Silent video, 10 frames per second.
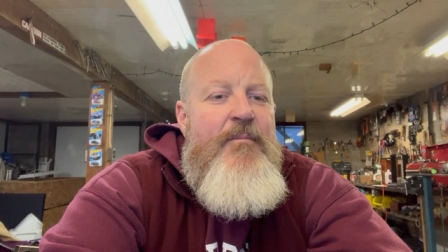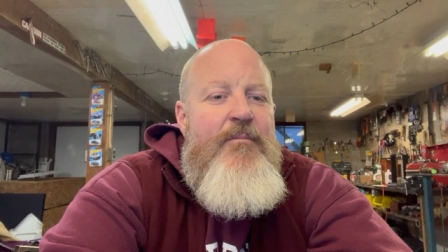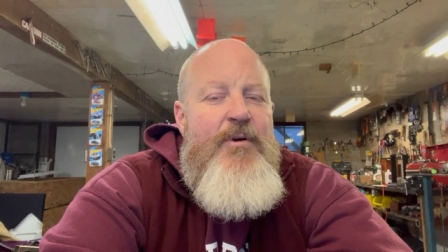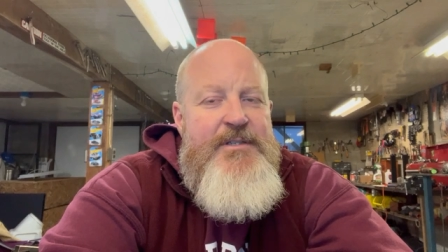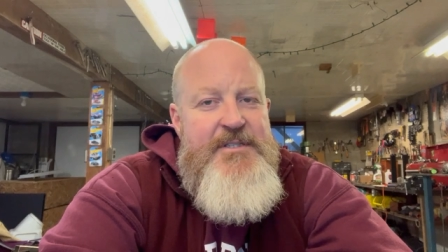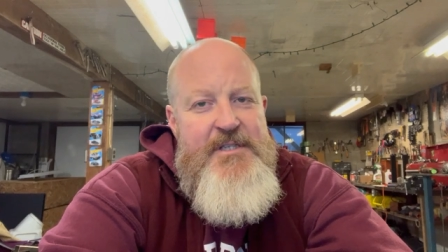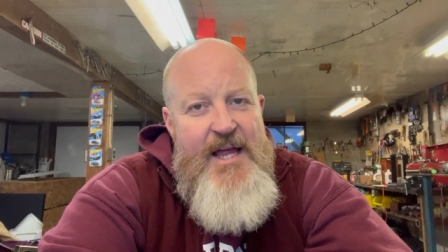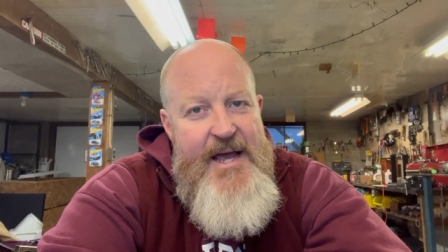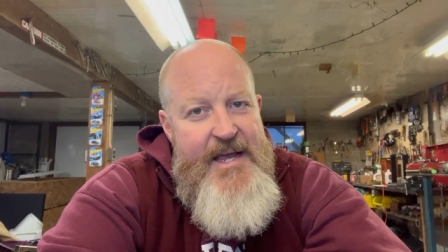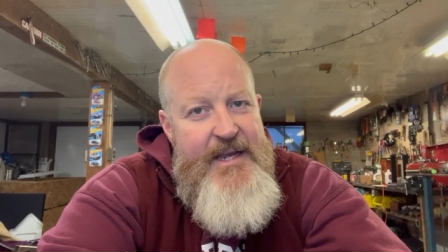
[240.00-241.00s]
what
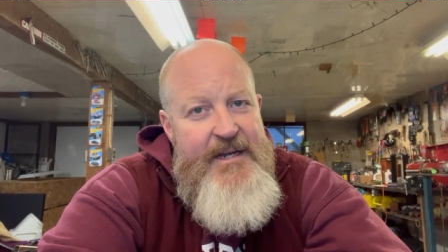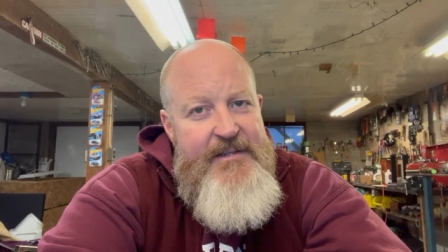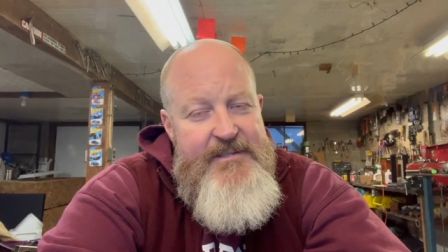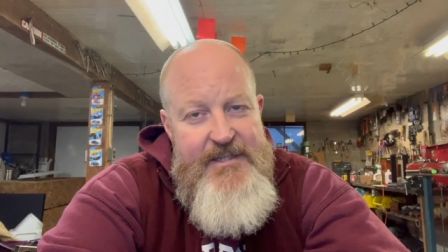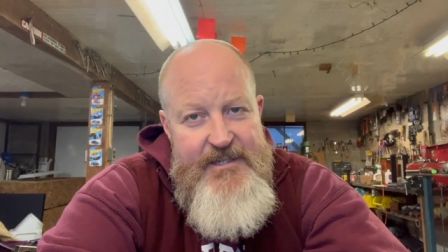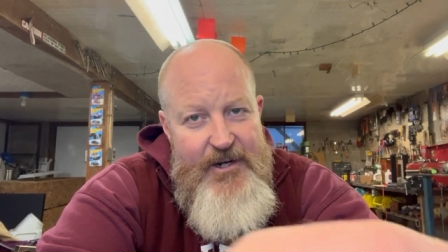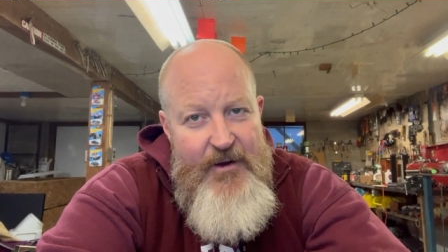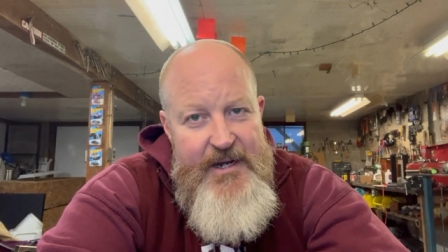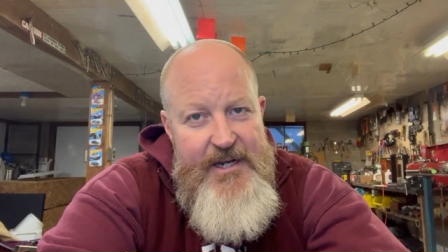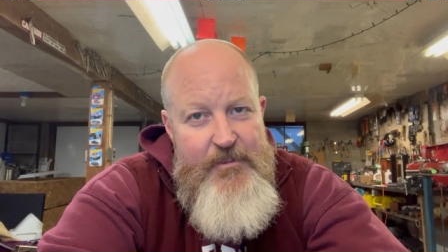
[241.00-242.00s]
slides, you know,
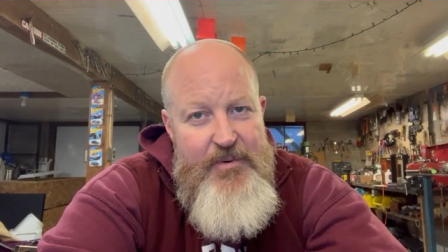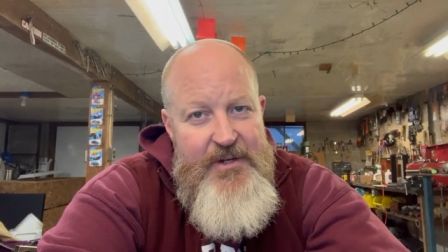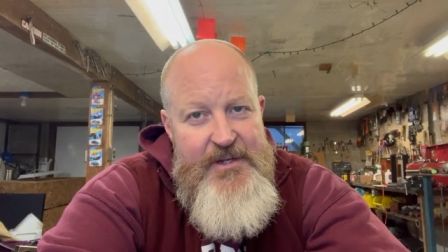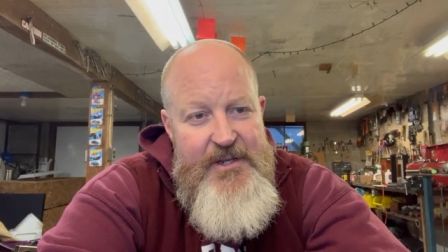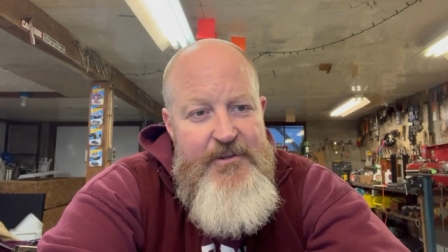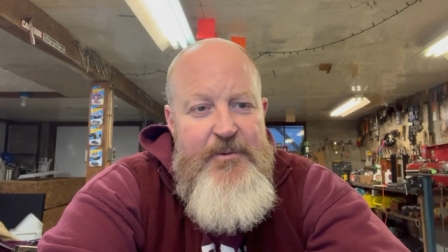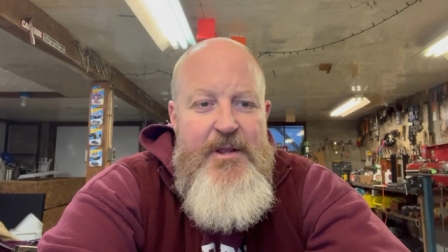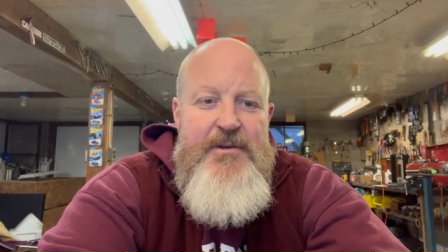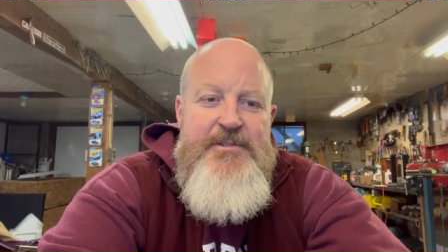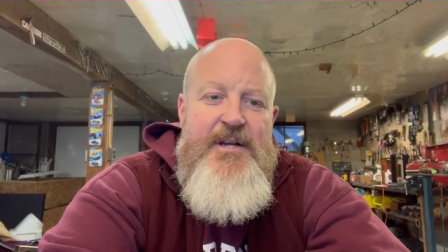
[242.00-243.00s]
I need to put in either one
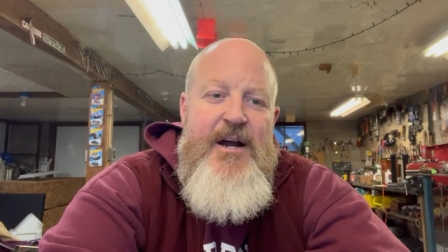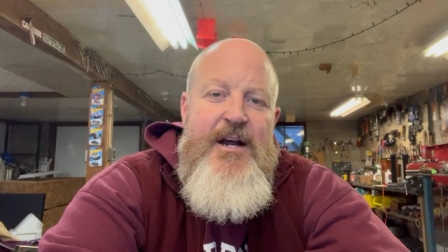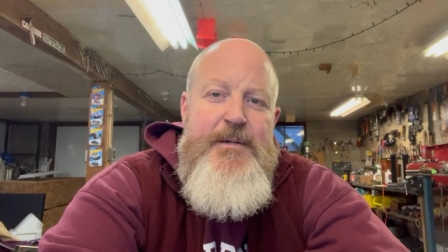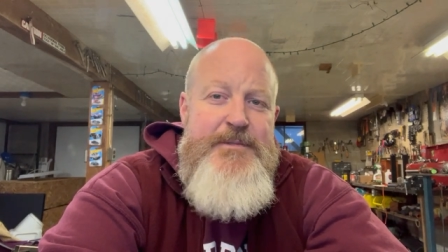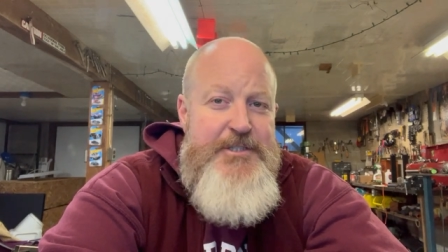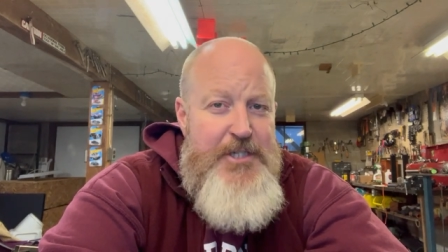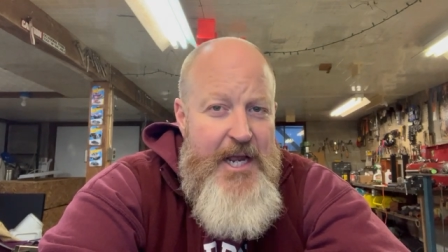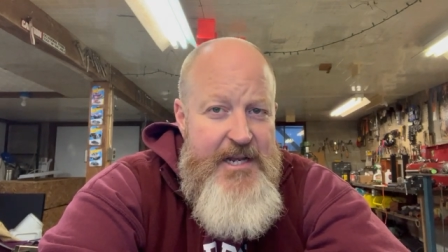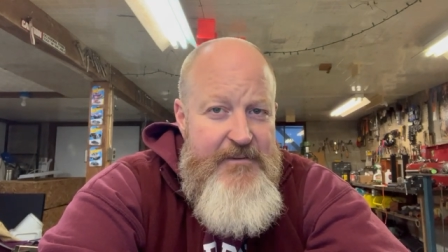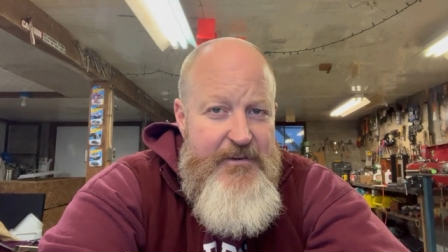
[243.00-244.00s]
of those carbs,
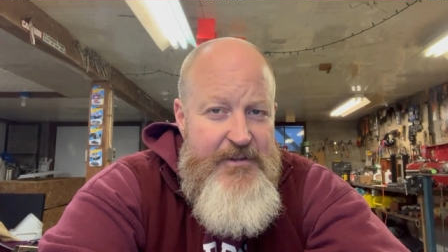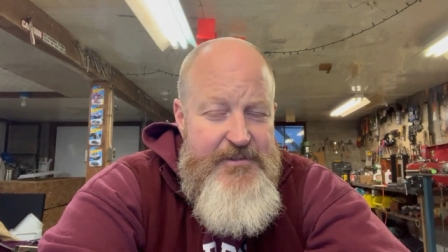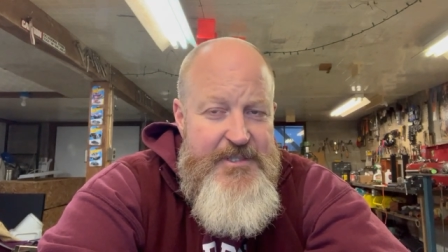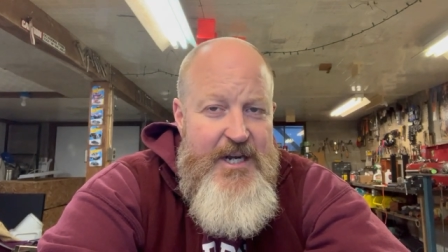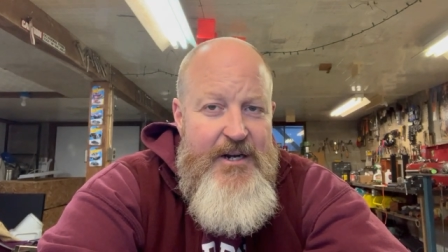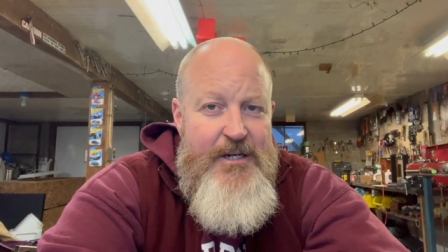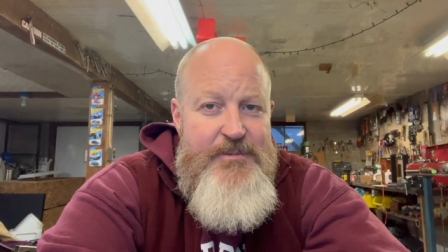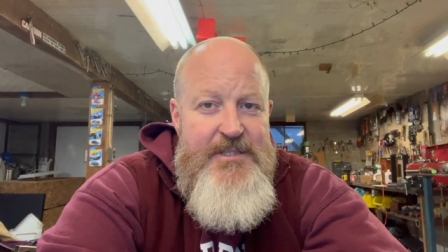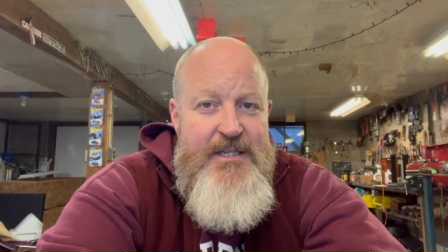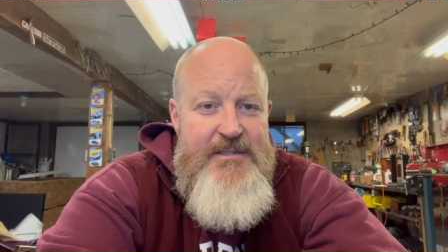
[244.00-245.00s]
jetting for those
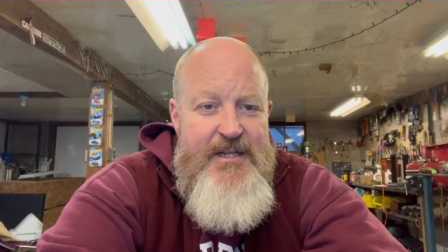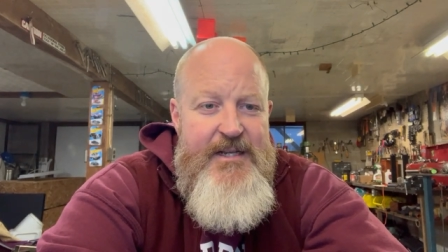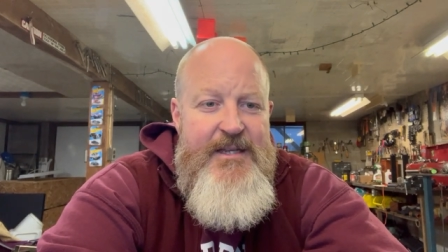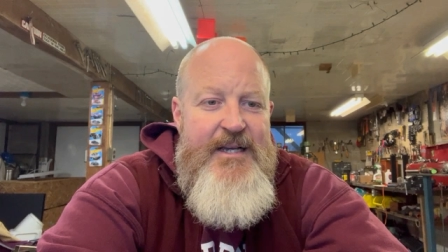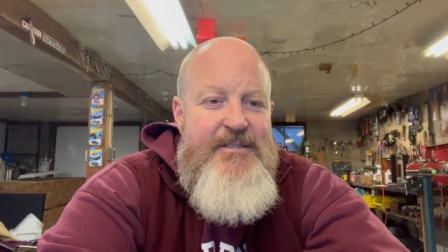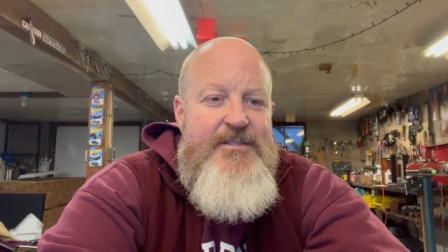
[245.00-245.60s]
carbs, things like that?